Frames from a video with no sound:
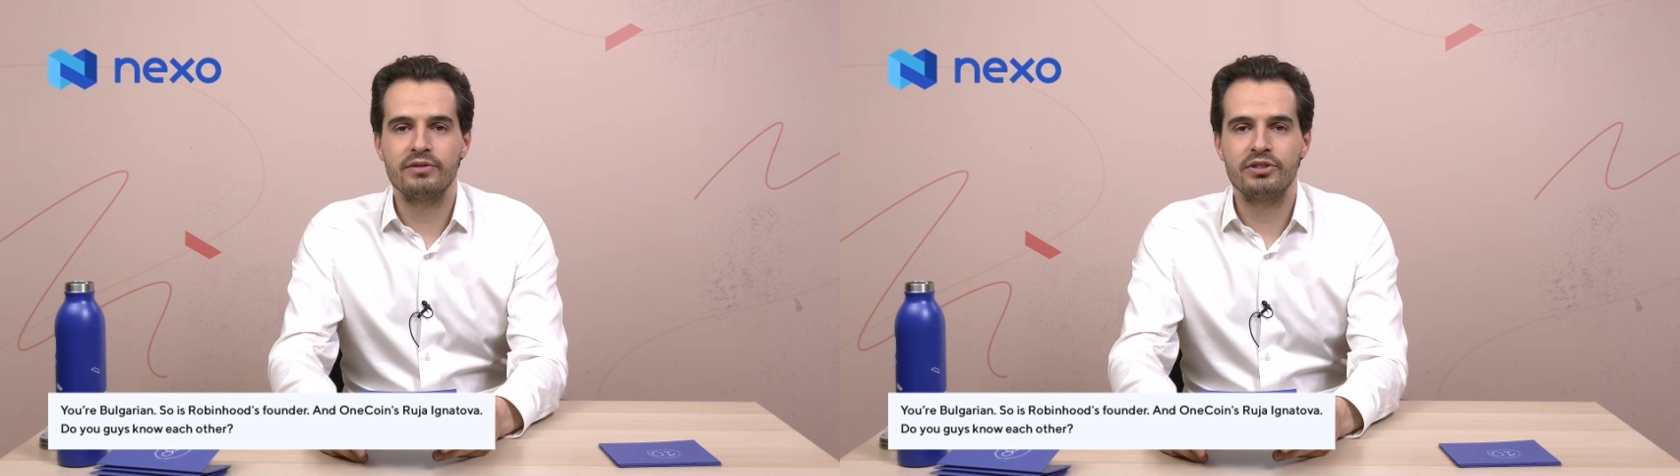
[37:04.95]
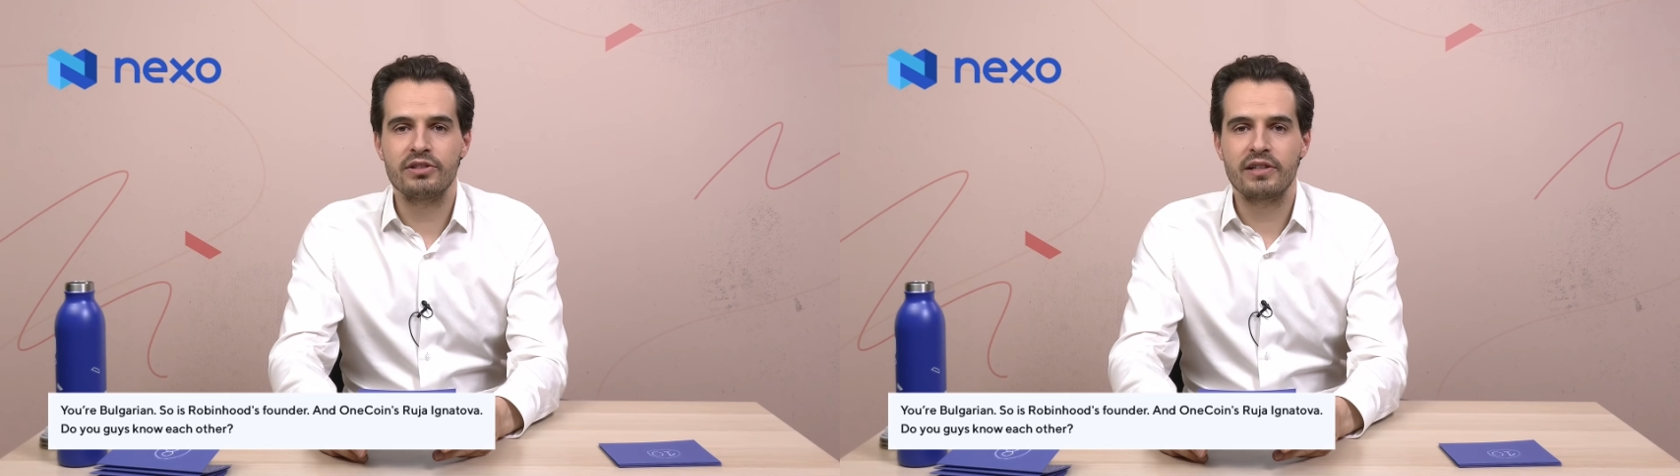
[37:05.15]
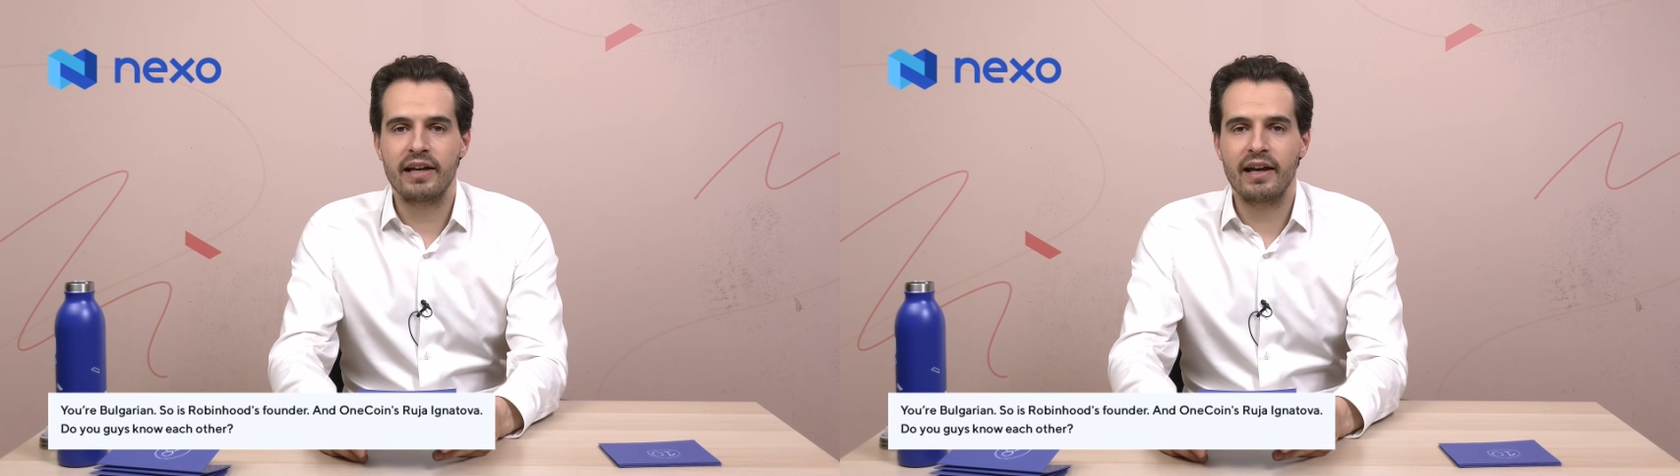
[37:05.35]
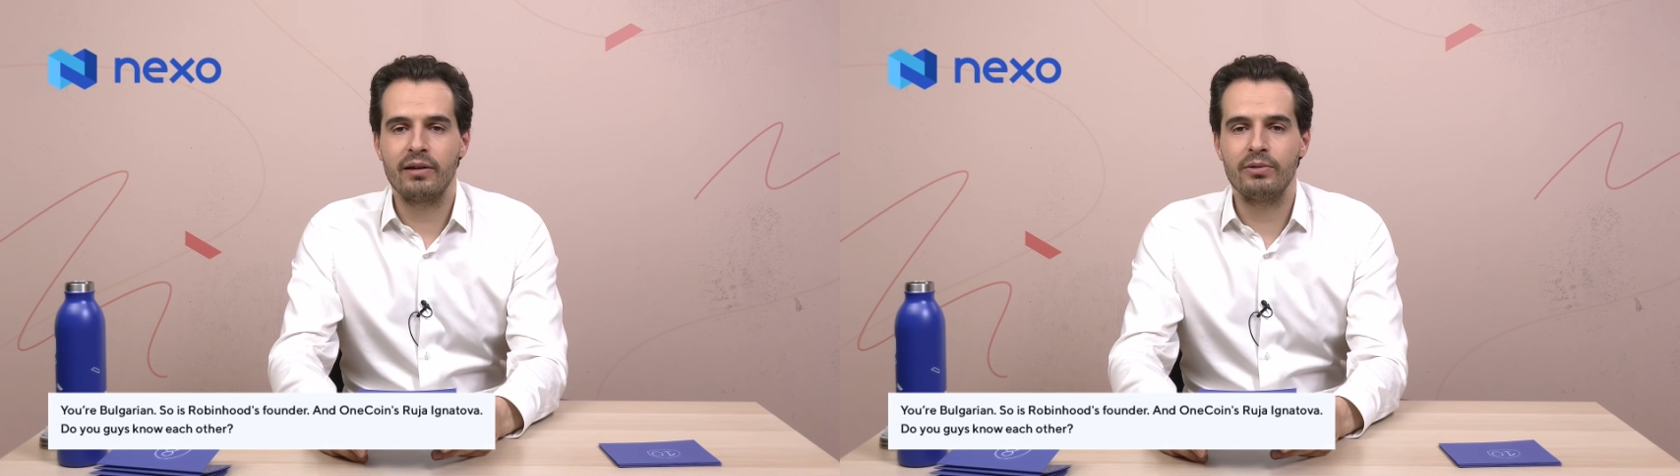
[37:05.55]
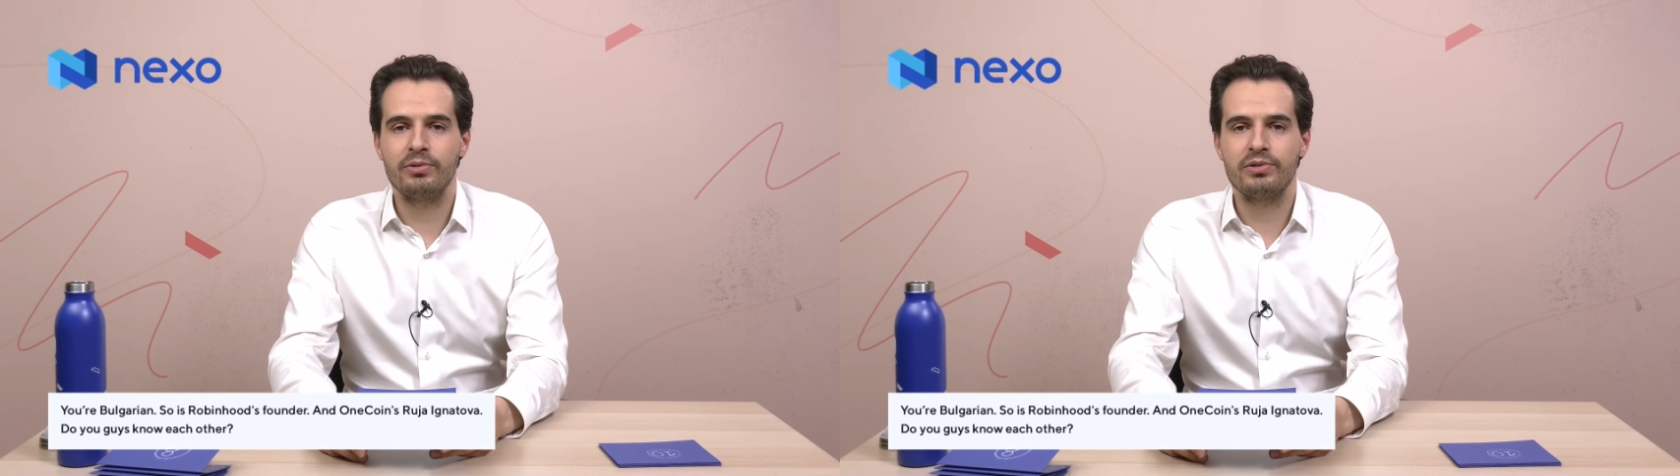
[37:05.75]
Just like,
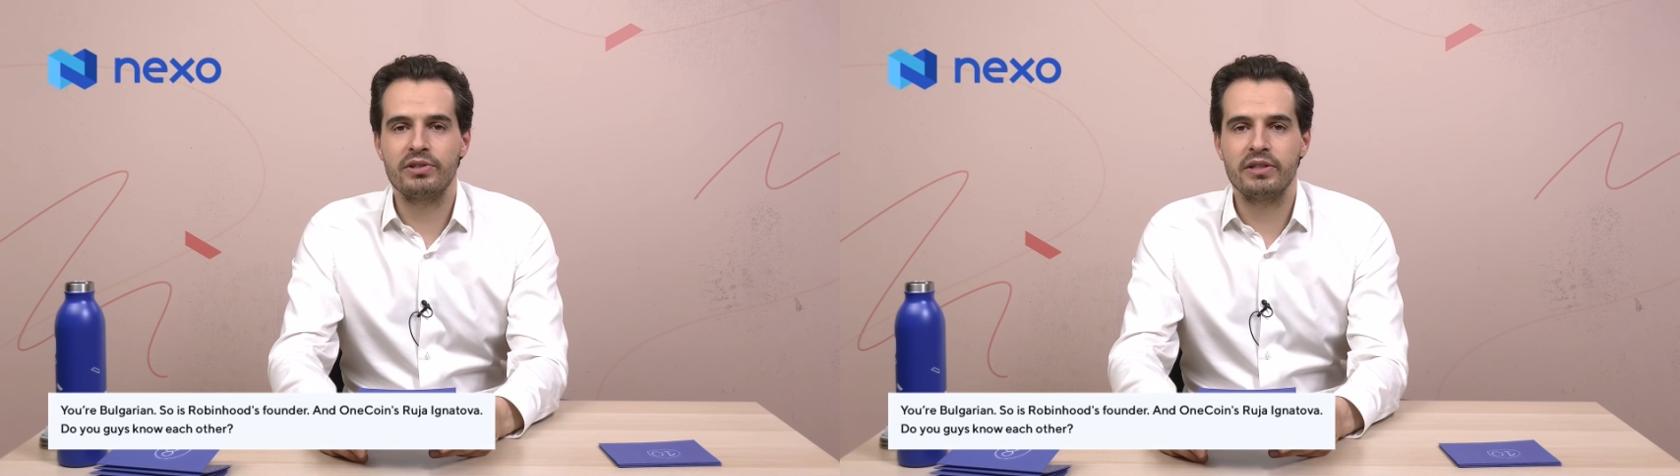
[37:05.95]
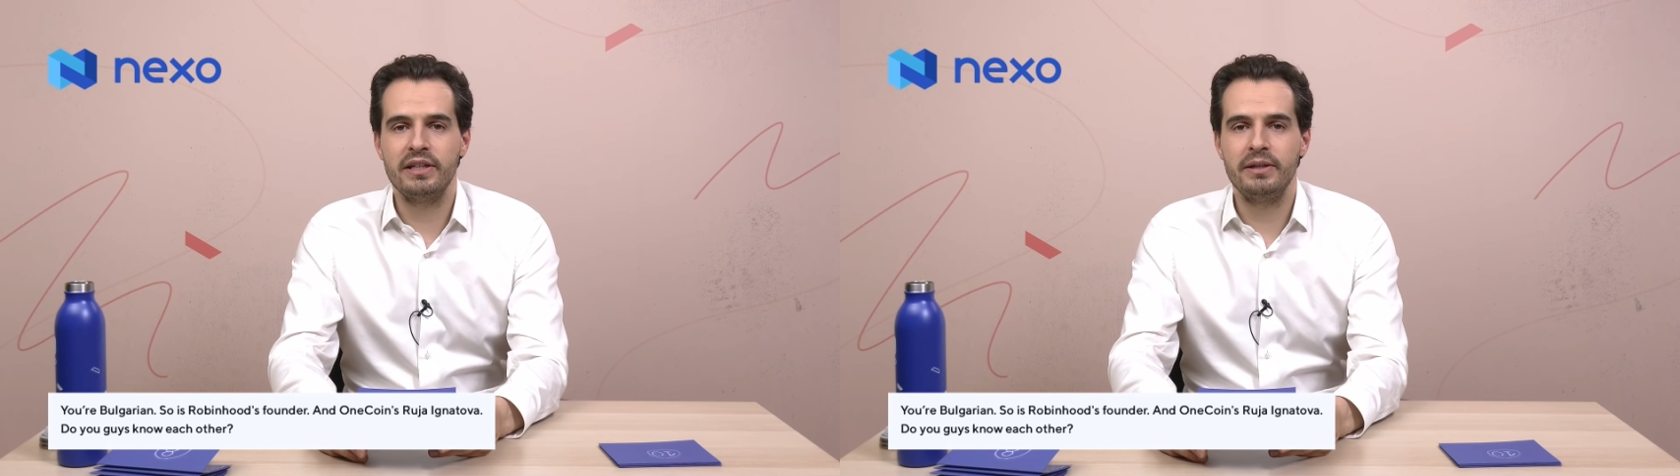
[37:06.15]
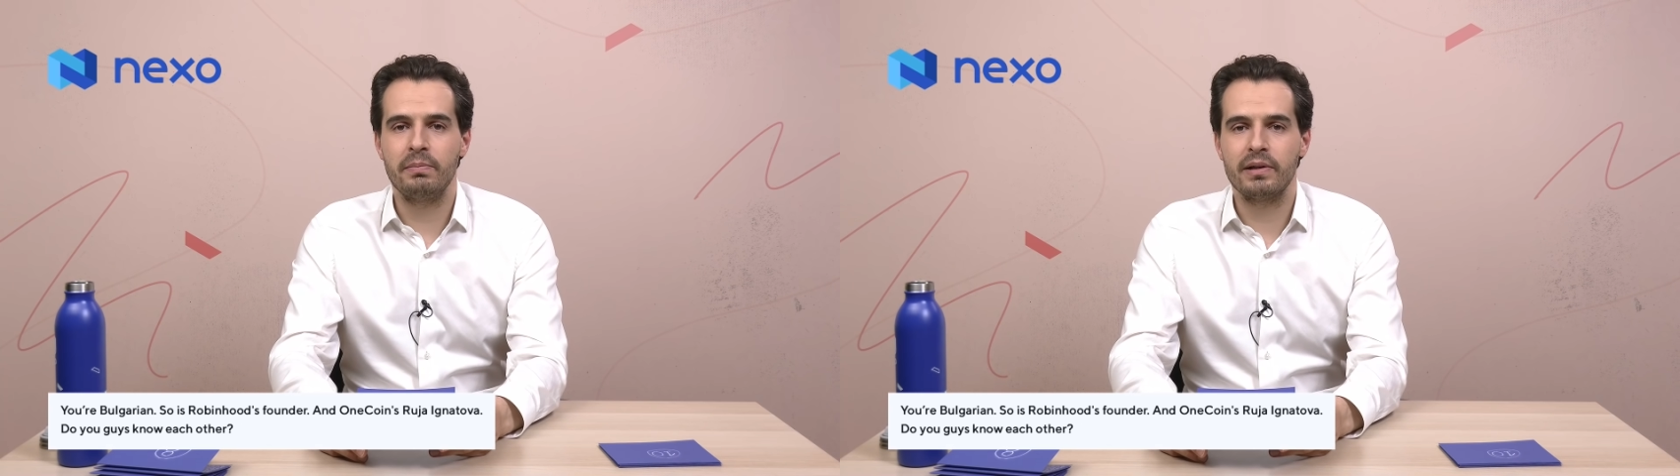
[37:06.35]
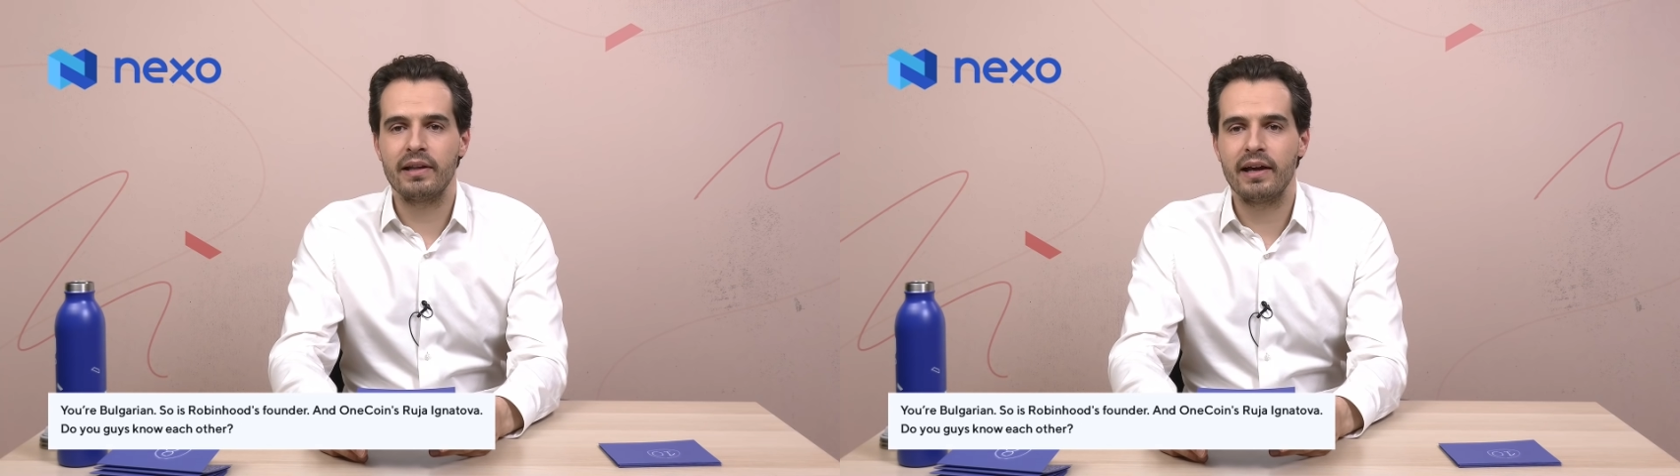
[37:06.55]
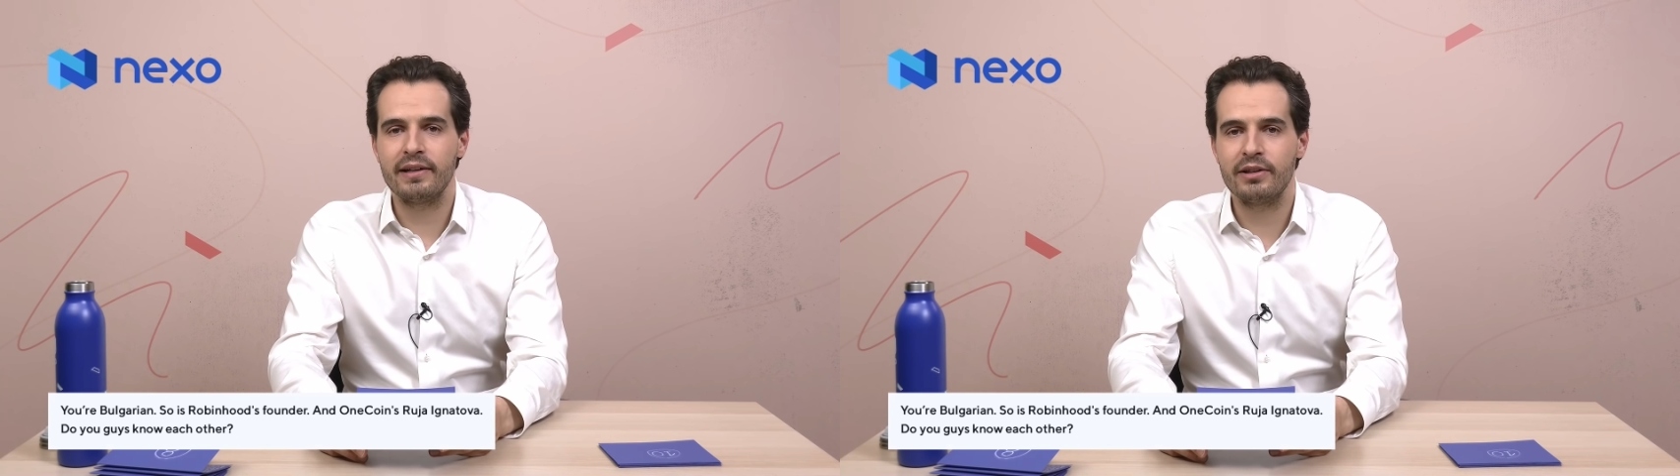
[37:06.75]
how do you sleep at night